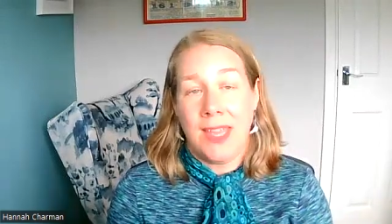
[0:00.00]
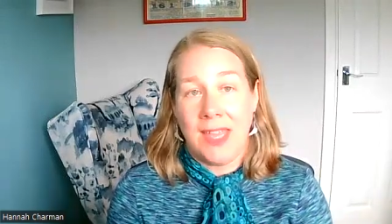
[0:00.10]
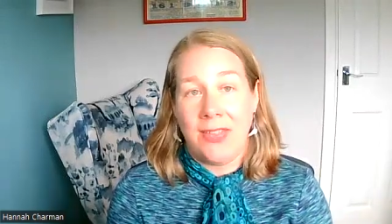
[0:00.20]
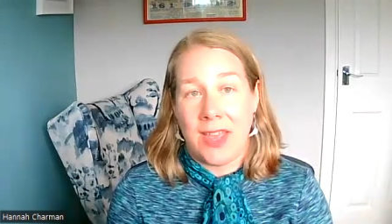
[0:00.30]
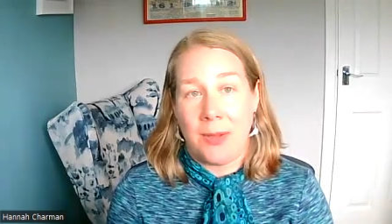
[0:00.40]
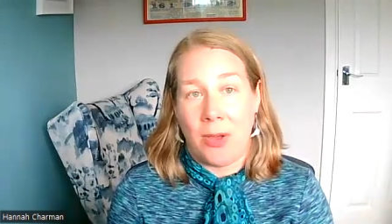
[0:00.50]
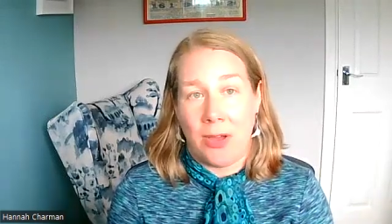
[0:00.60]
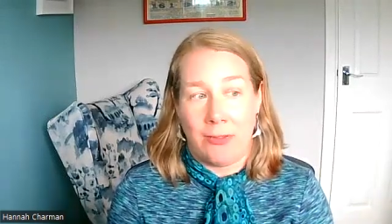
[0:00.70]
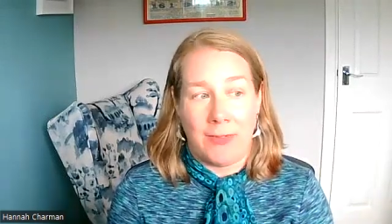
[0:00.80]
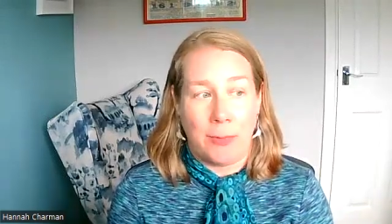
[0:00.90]
in that
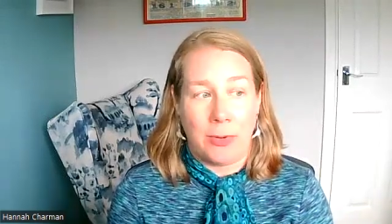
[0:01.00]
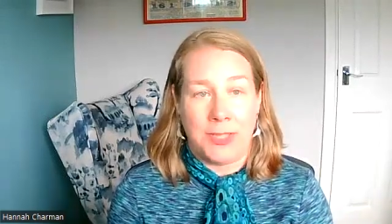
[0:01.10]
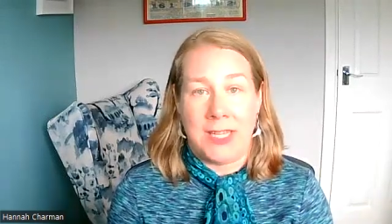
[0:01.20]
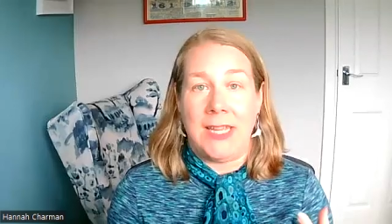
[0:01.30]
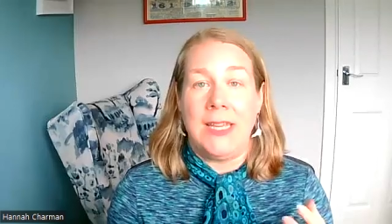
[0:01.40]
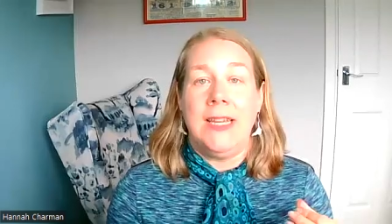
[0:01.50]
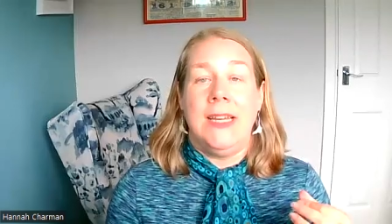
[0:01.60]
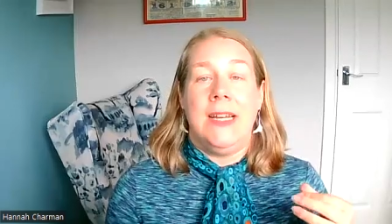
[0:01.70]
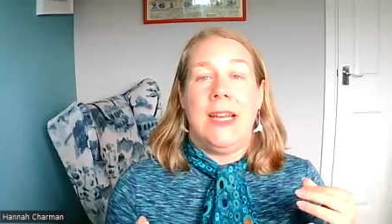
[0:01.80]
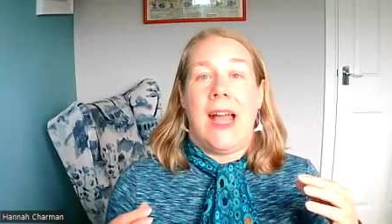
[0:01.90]
part of our body.
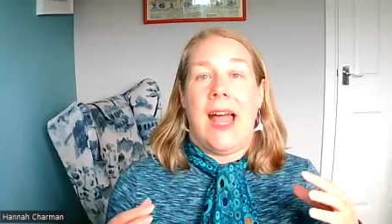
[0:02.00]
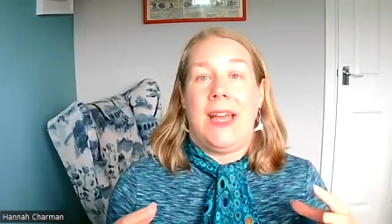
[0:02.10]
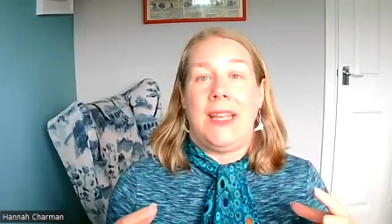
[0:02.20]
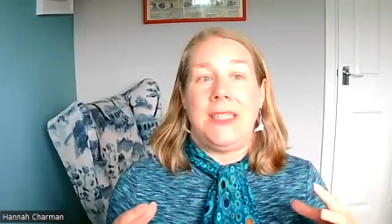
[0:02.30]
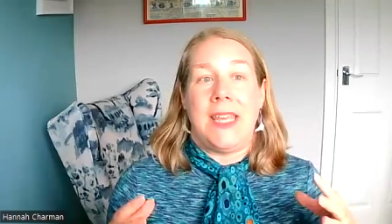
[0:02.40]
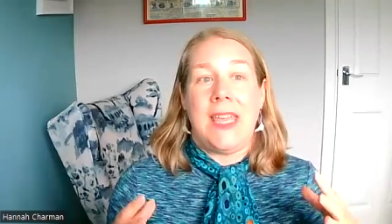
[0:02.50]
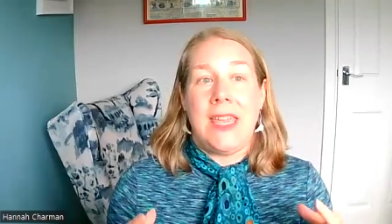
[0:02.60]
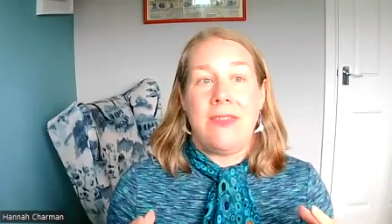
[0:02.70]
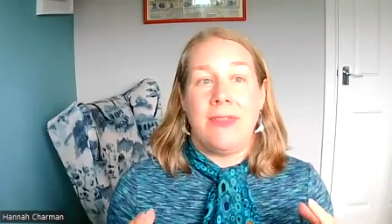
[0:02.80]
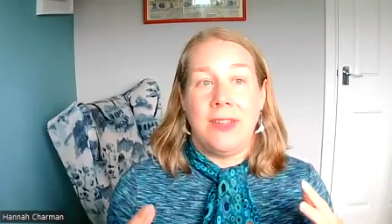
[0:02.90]
And
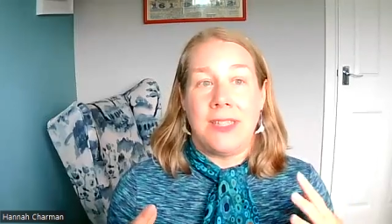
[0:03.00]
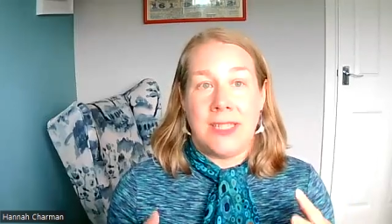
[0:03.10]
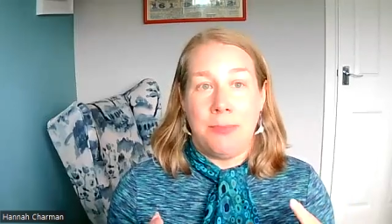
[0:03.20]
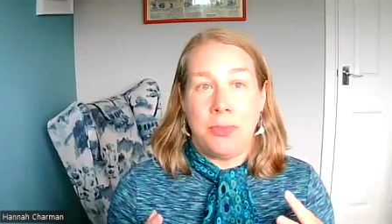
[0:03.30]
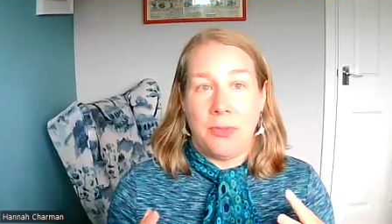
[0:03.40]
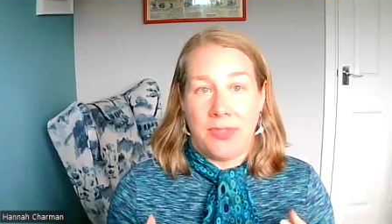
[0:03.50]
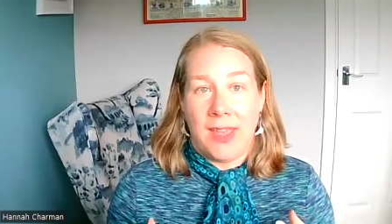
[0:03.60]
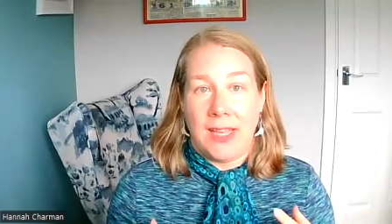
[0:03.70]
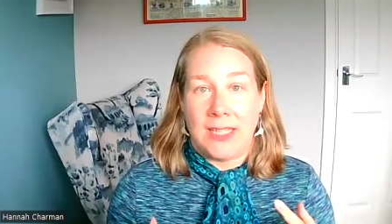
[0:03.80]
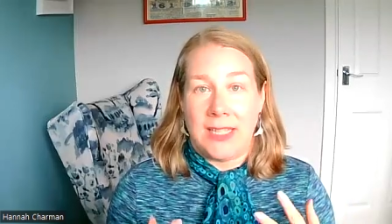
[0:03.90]
even simple
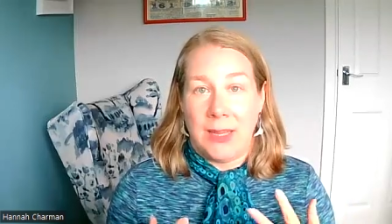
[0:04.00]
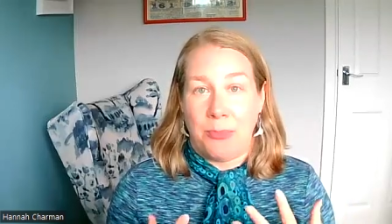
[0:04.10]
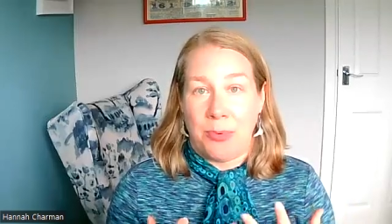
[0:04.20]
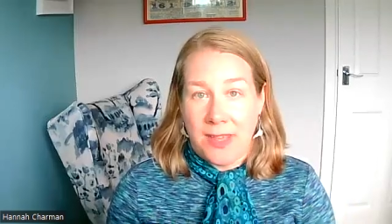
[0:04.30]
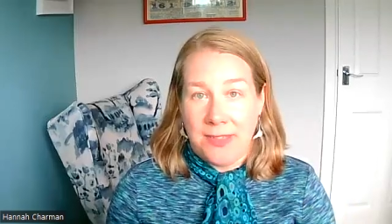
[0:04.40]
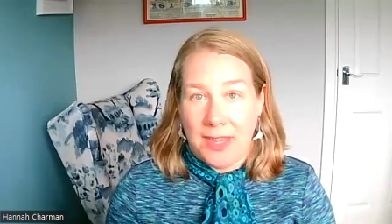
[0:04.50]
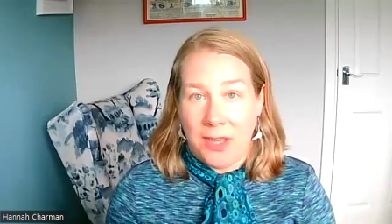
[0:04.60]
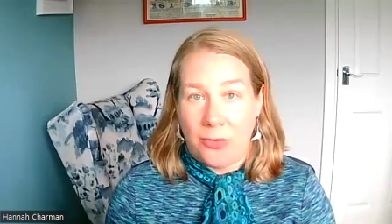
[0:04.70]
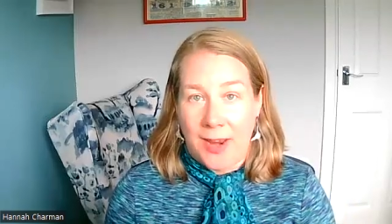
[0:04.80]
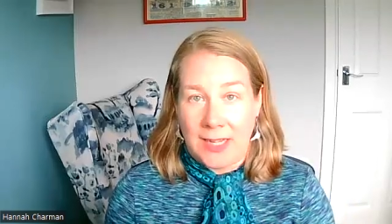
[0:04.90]
things like breathing
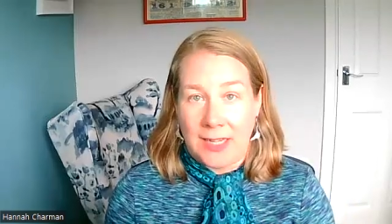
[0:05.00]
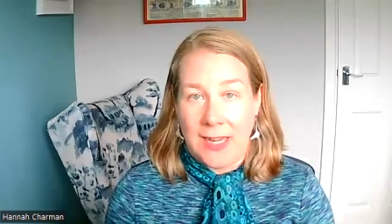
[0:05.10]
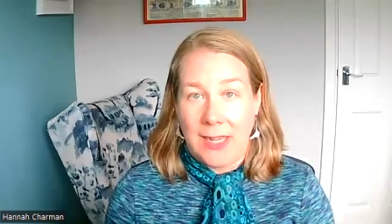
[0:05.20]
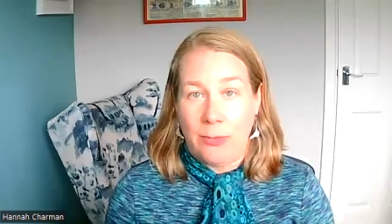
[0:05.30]
correctly,